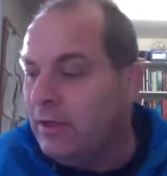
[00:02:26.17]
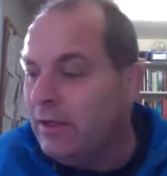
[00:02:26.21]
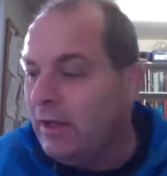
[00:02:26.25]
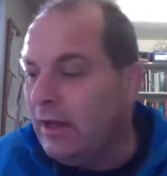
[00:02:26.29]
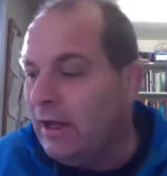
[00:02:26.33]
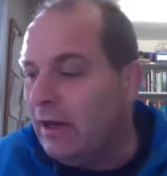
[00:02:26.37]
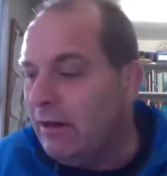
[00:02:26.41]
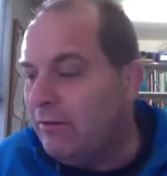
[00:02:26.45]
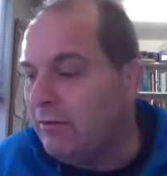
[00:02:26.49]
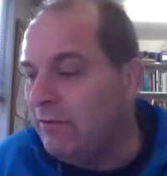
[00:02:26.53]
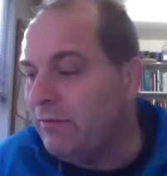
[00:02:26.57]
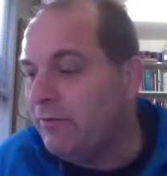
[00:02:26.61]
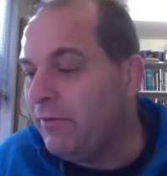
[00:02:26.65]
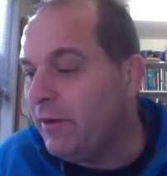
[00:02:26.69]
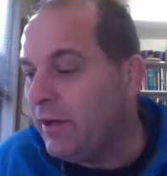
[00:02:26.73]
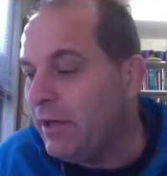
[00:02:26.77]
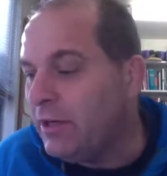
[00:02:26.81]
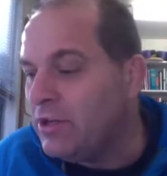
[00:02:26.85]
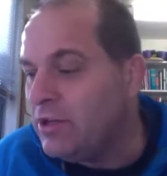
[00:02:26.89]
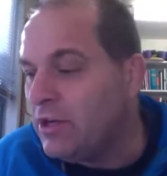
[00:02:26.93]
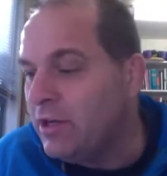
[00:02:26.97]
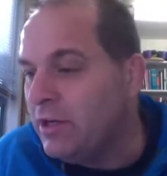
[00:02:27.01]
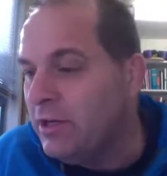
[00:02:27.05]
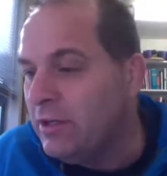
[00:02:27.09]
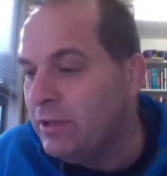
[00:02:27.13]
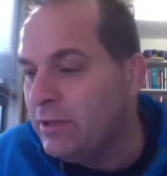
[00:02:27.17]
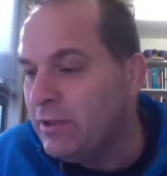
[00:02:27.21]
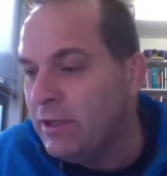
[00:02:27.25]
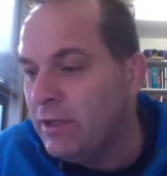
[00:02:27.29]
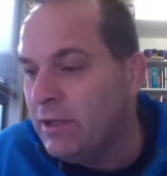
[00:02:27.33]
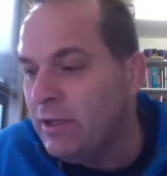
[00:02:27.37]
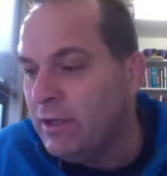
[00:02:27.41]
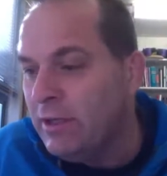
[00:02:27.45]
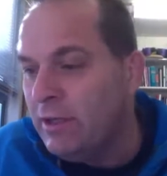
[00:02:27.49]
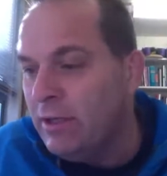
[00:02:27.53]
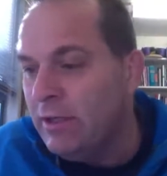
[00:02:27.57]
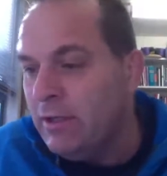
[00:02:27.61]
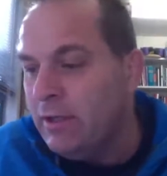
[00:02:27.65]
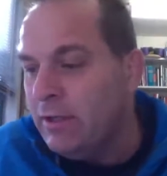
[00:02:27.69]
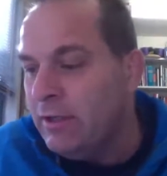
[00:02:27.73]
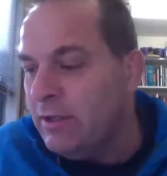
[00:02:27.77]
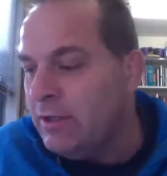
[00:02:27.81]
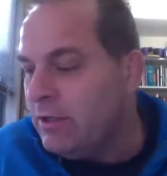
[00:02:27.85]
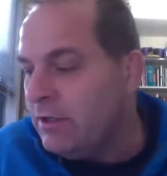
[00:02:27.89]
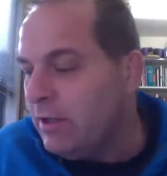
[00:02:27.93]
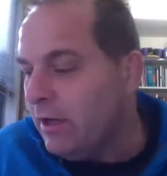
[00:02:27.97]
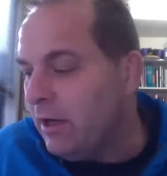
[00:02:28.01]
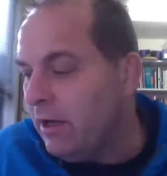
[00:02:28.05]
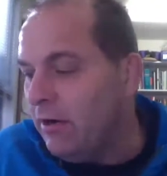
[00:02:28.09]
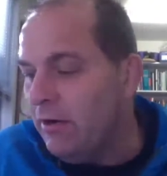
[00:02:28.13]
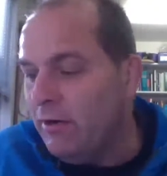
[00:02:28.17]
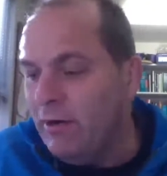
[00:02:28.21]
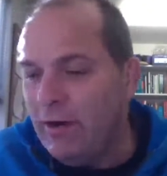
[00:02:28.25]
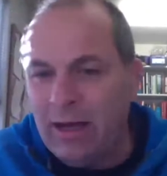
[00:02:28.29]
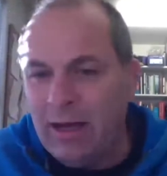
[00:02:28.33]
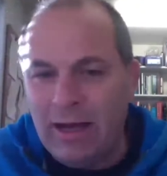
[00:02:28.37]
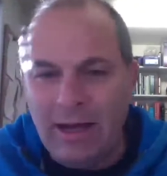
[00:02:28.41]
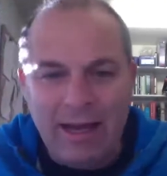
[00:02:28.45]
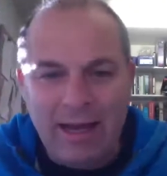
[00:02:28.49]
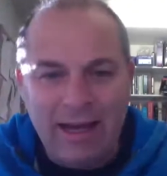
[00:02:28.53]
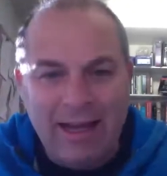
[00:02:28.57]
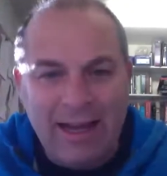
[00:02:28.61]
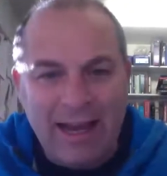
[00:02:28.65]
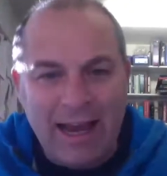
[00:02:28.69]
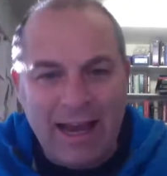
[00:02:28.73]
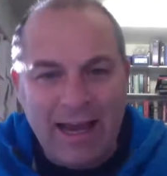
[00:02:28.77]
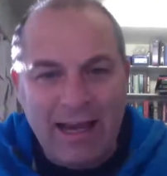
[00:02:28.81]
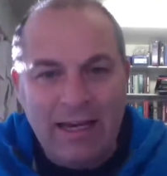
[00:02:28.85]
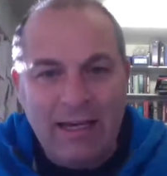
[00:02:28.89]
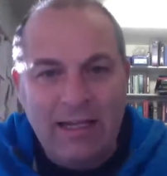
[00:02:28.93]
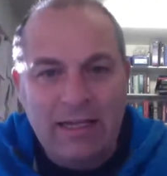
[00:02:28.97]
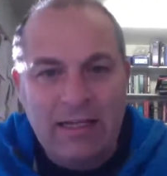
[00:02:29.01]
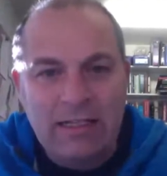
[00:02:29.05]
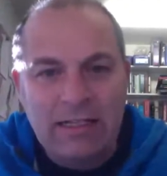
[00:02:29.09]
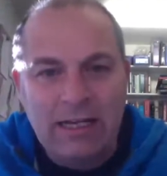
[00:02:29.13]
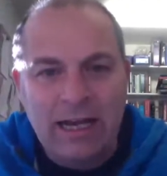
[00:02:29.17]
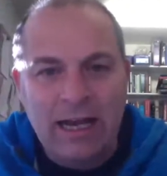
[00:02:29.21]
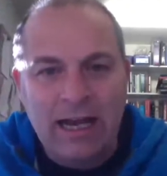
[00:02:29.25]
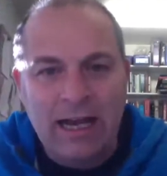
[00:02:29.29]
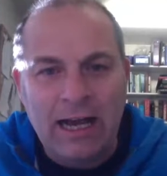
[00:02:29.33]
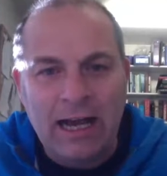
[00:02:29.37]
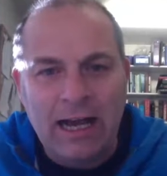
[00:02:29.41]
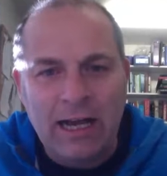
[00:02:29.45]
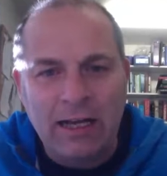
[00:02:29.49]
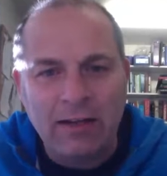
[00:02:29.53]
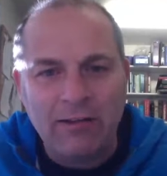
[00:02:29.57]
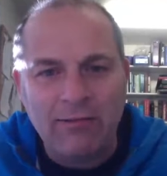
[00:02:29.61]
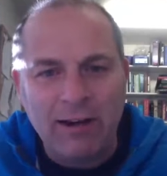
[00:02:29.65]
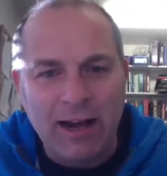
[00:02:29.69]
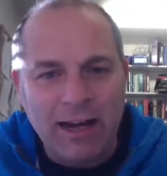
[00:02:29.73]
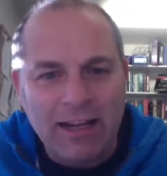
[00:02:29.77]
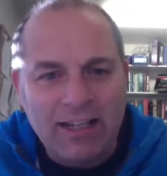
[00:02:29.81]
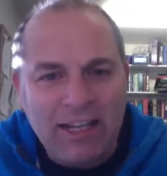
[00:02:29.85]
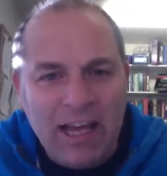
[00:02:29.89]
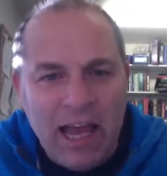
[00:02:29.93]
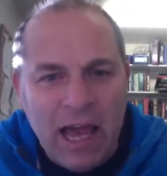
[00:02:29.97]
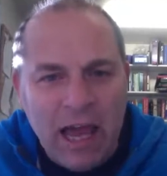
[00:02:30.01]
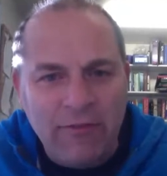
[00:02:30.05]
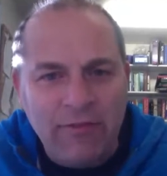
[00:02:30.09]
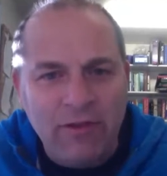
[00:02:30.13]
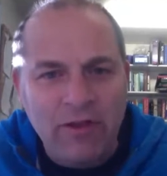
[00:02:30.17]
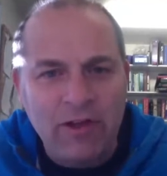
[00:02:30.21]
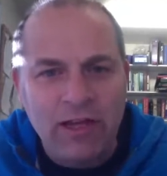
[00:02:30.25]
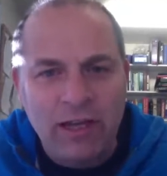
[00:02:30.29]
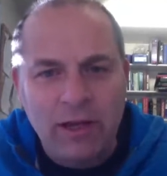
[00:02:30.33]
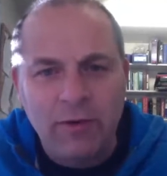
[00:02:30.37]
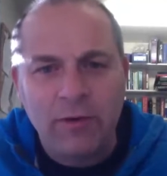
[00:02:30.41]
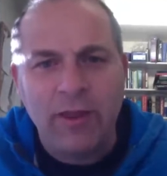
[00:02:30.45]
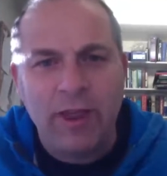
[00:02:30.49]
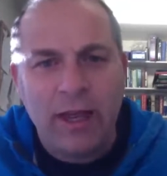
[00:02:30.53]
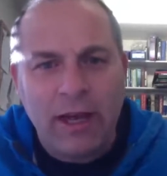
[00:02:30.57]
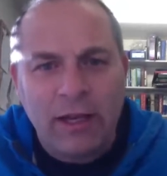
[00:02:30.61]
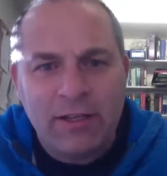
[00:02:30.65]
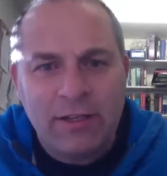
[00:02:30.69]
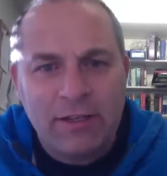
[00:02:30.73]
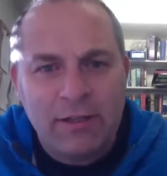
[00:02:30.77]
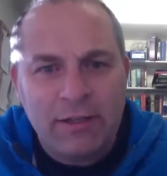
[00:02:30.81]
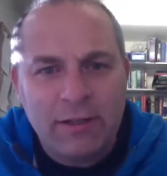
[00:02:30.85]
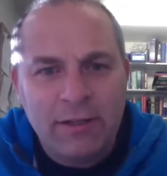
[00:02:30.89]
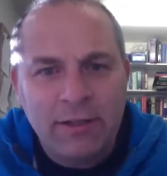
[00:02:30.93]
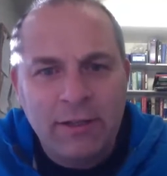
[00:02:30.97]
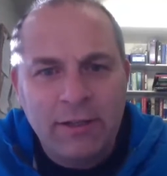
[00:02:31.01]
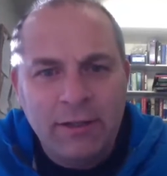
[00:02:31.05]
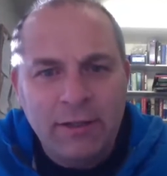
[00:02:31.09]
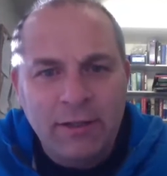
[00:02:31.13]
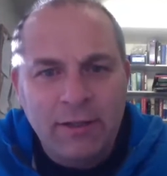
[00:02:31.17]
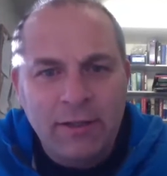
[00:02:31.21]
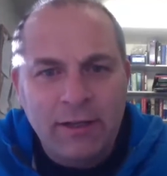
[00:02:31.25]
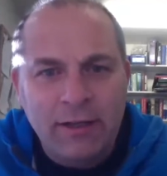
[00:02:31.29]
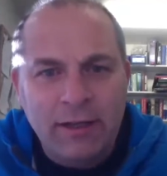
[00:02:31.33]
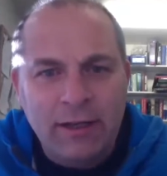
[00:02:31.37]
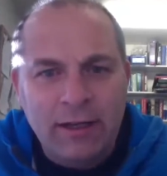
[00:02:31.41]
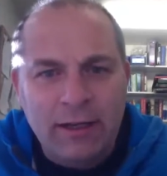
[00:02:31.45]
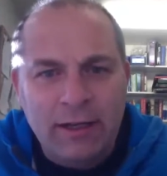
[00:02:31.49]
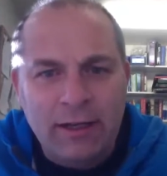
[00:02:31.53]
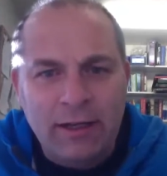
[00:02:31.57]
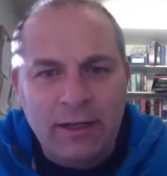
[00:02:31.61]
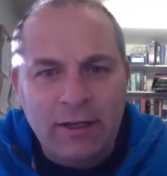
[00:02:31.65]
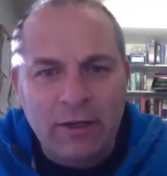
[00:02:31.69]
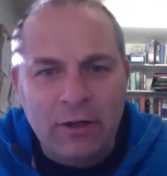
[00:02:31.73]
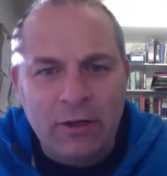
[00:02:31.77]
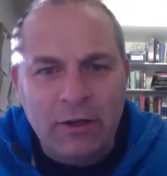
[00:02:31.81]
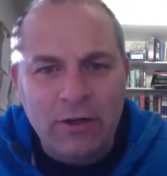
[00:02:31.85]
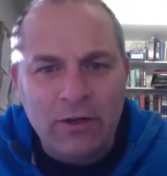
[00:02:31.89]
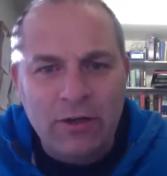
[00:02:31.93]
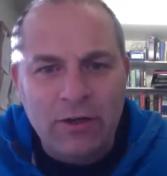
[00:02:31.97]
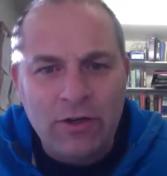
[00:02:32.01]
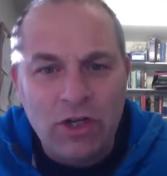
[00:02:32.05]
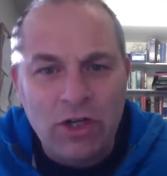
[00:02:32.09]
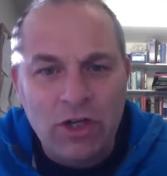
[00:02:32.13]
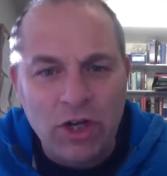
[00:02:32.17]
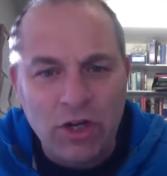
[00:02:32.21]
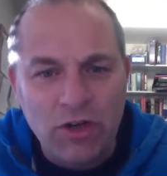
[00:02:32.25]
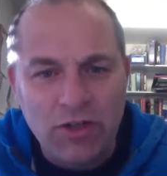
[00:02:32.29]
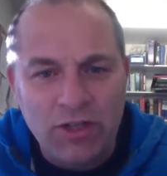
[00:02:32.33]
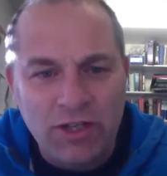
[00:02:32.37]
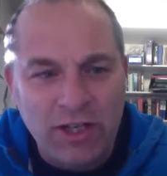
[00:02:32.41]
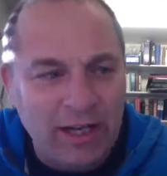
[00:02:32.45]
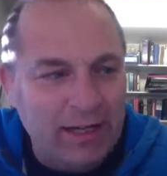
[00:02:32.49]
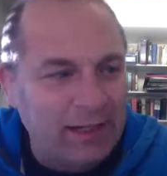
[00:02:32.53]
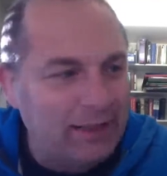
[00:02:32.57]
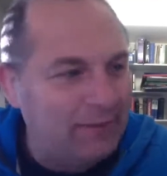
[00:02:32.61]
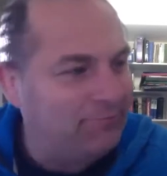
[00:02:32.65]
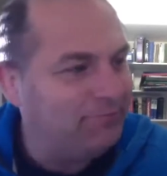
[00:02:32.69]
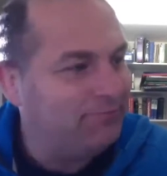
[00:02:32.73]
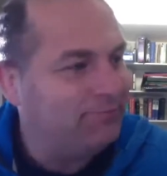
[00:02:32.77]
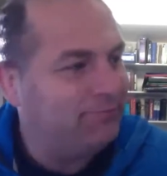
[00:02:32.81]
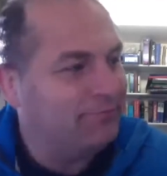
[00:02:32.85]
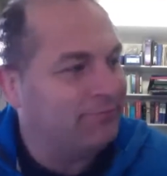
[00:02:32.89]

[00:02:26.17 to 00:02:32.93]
reflections. So again, great to have you here with us on Tuesday